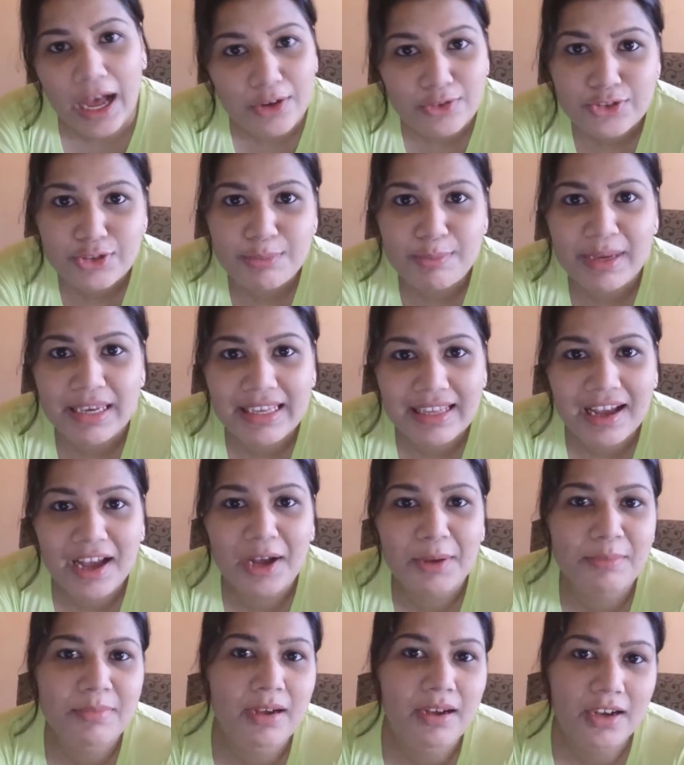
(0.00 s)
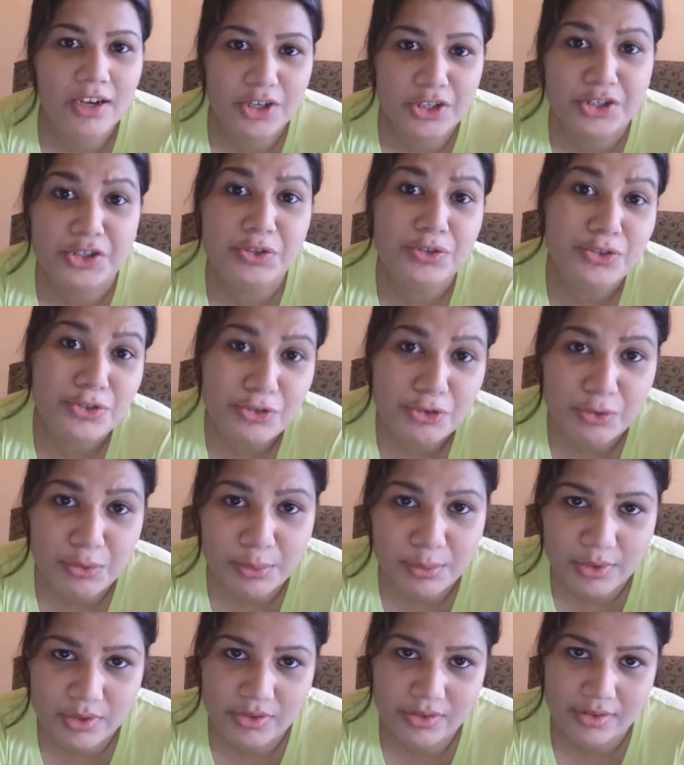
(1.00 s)
how to become a
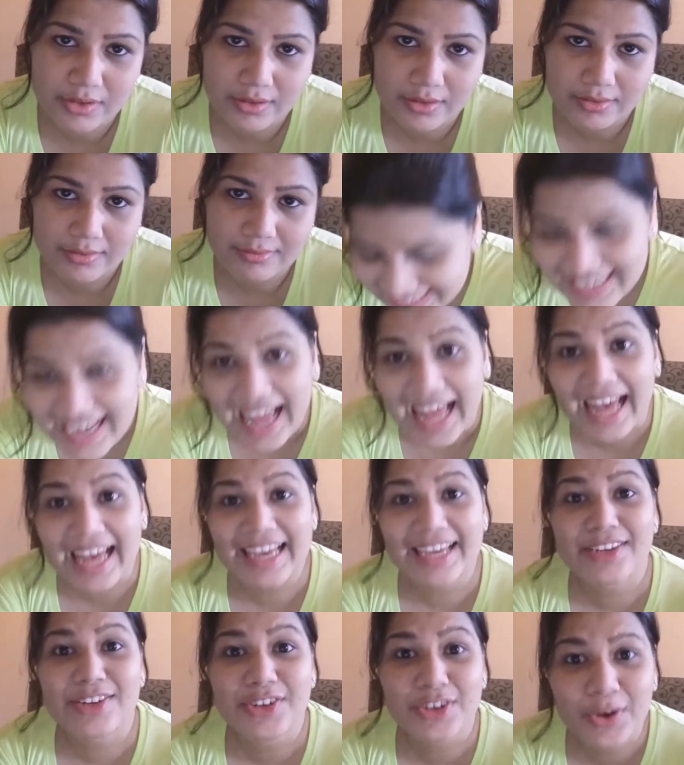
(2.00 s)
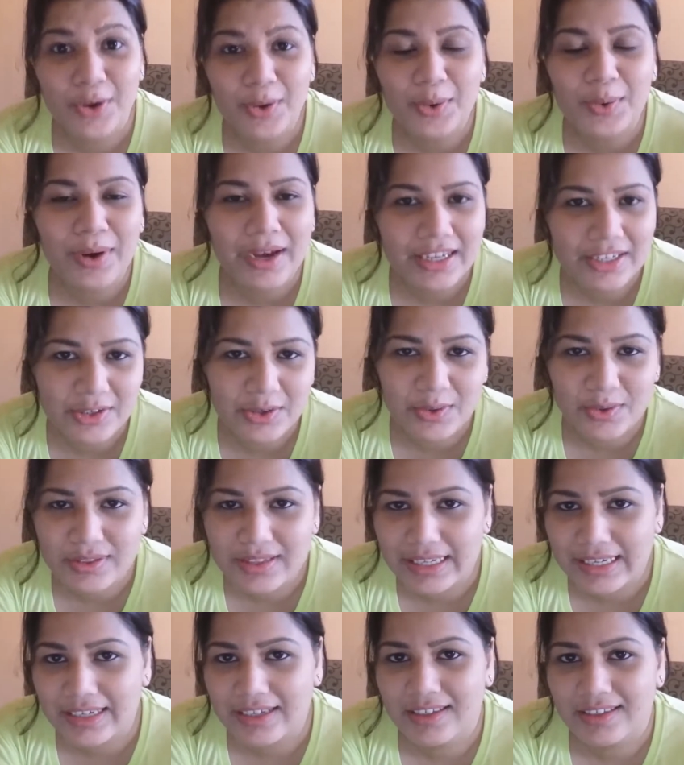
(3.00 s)
YouTuber. I know,
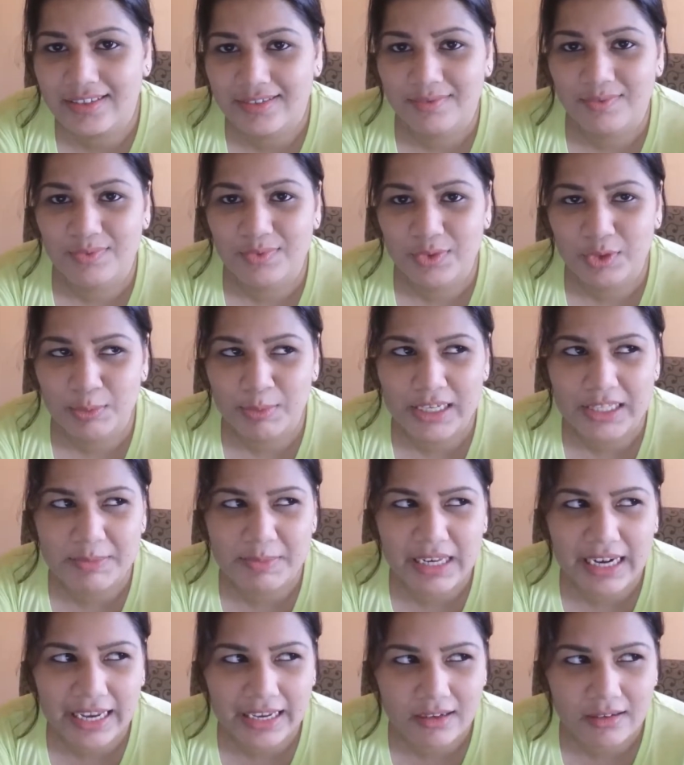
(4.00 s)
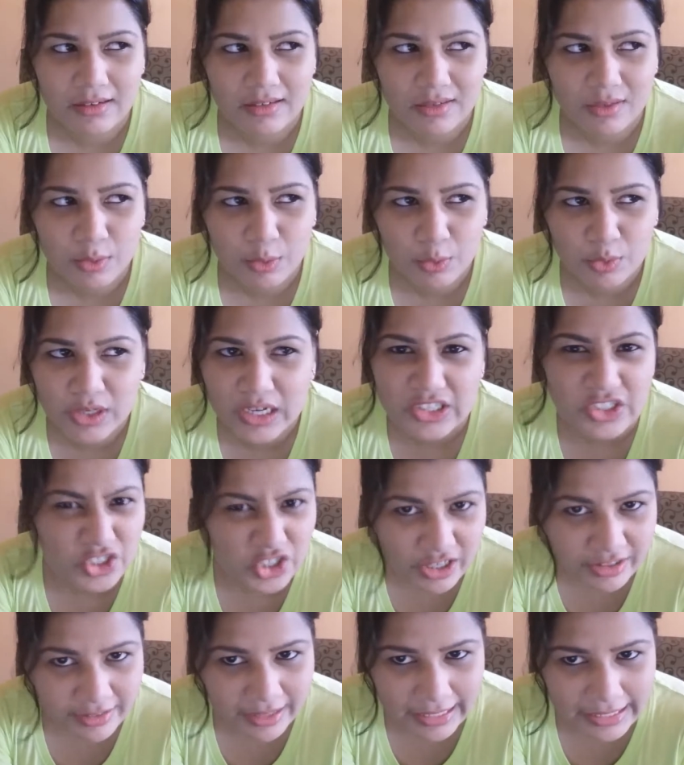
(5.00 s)
like, you must be like, who
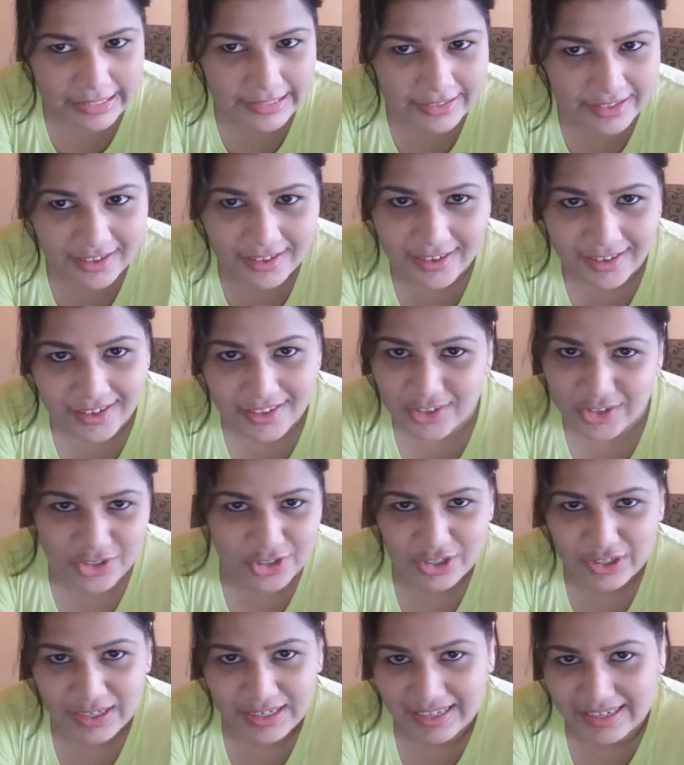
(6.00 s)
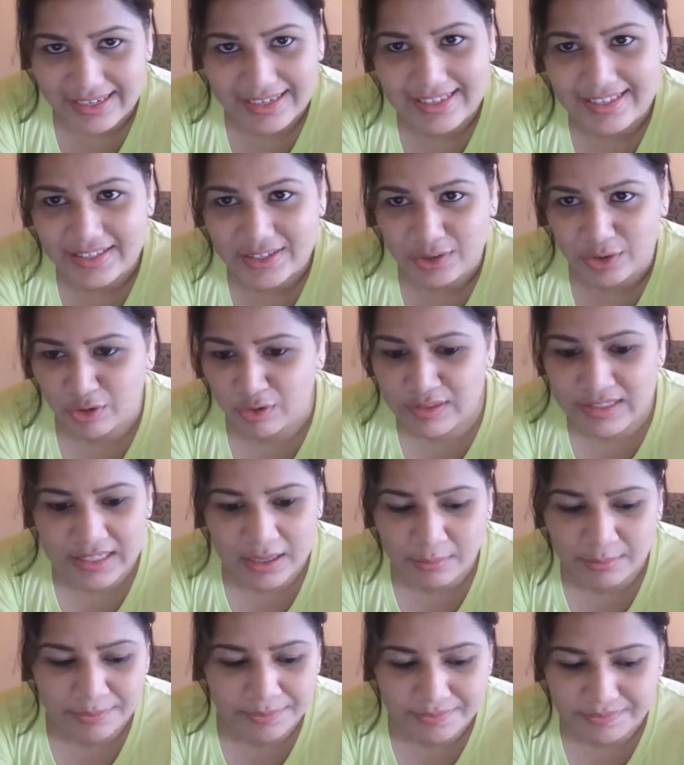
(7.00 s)
does she think she is, you know,
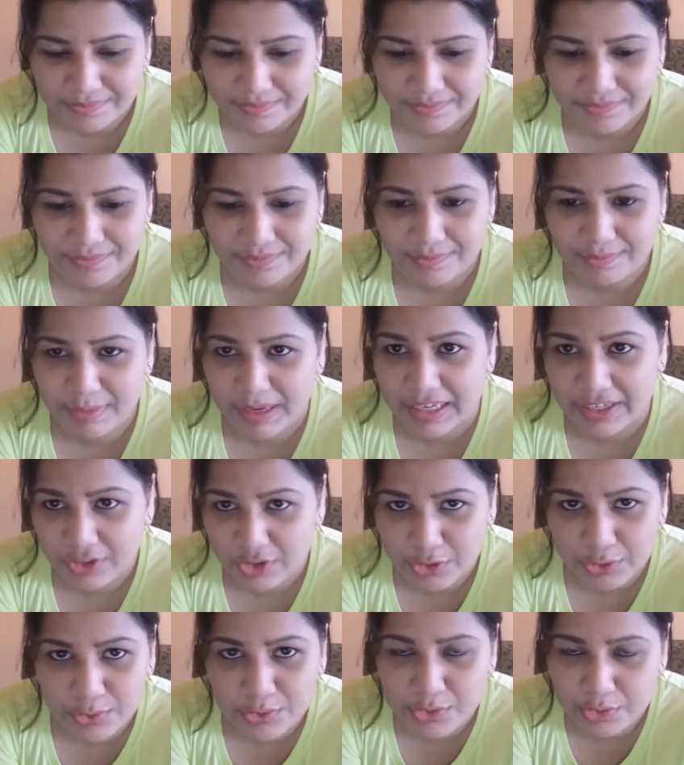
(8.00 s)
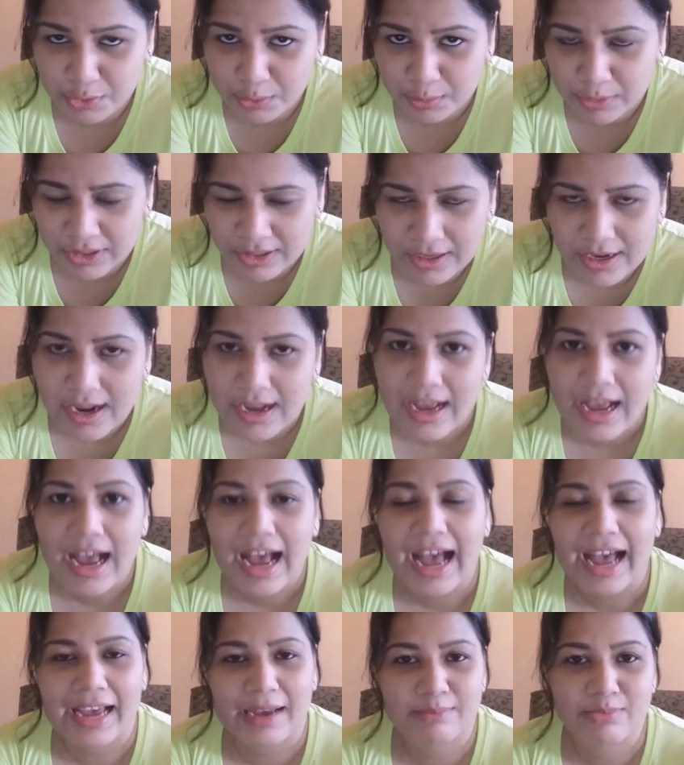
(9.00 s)
some big YouTuber.
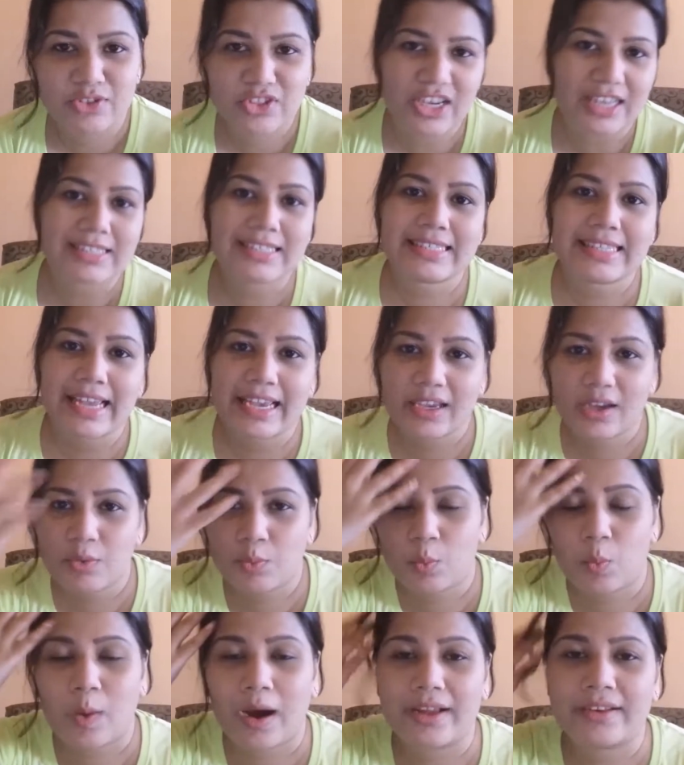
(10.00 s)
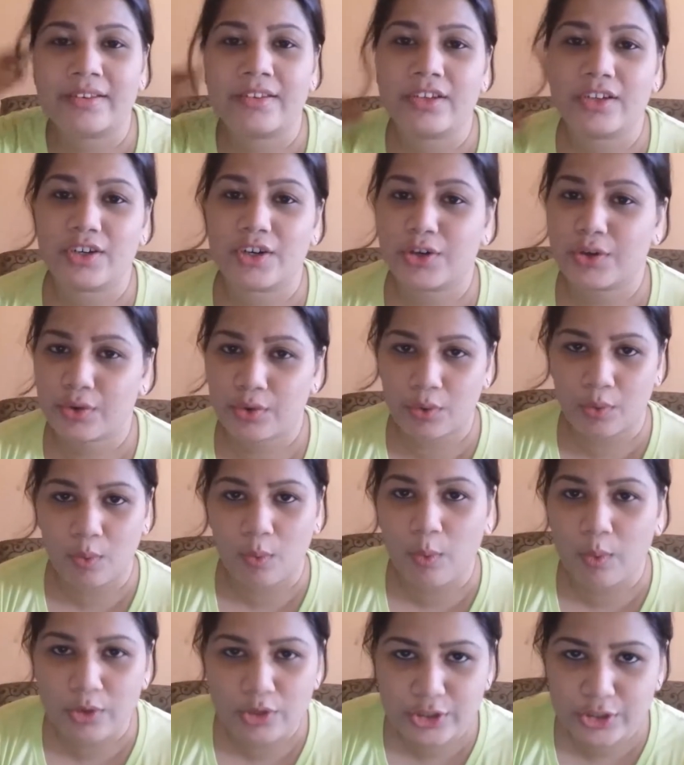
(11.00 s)
I'm just like
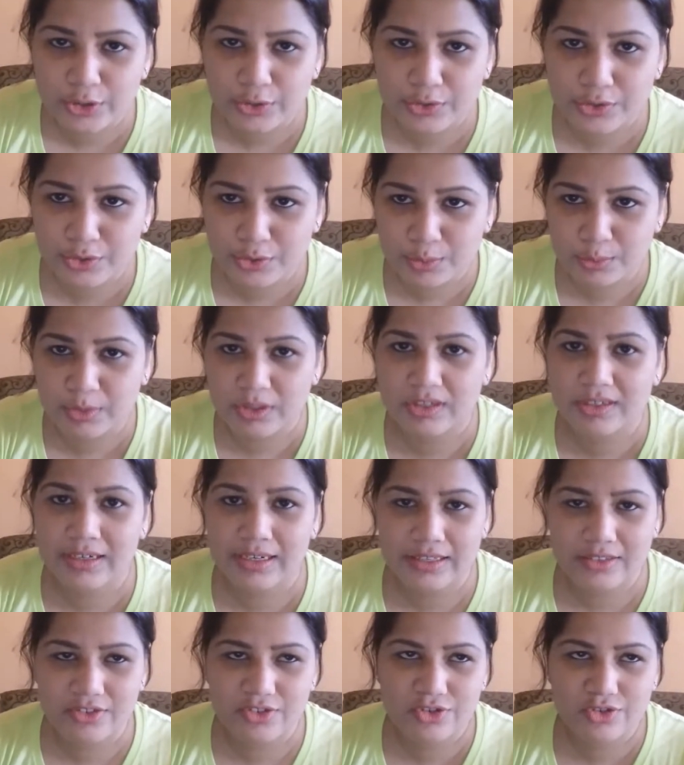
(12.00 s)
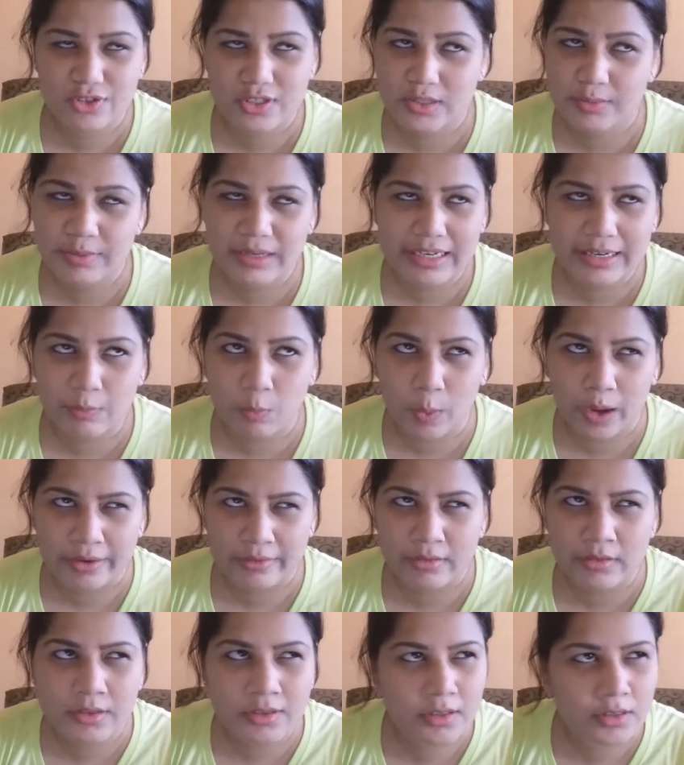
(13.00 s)
1-year-old YouTuber. It's just been
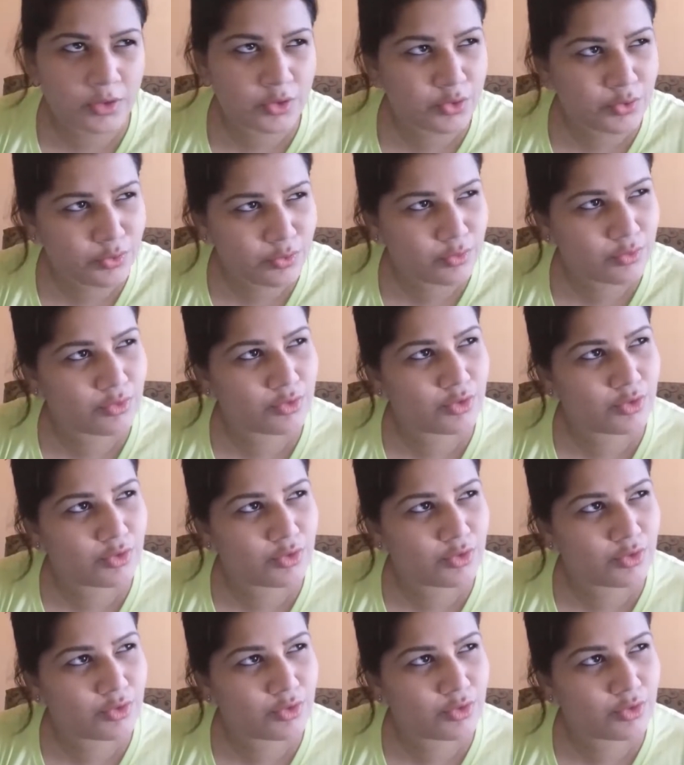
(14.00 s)
1 year,